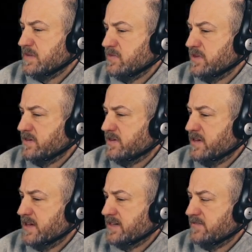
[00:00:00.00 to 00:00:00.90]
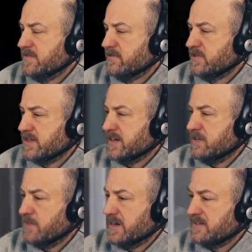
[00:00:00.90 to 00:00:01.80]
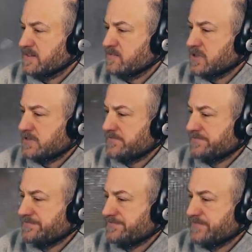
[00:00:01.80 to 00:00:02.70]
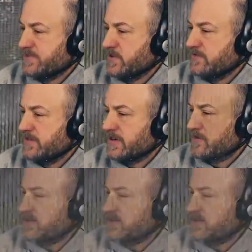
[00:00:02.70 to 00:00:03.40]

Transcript: Really nice if there was a can of paint somewhere. I can figure out what the